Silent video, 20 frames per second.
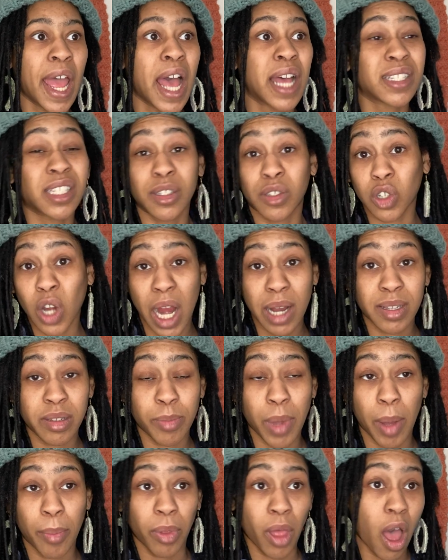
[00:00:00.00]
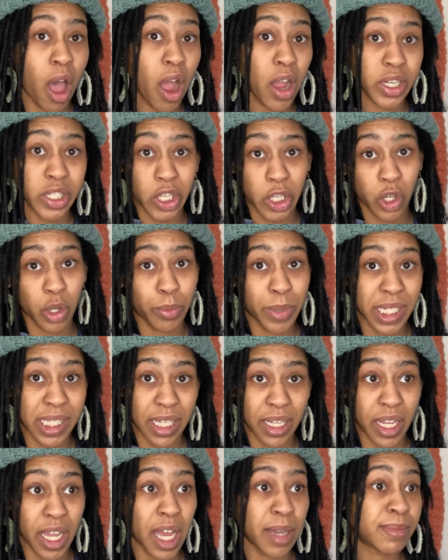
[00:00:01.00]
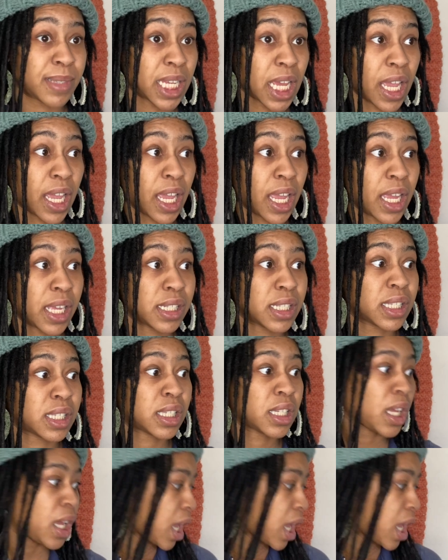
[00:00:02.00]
Subscribe to my blog so you don't miss any updates.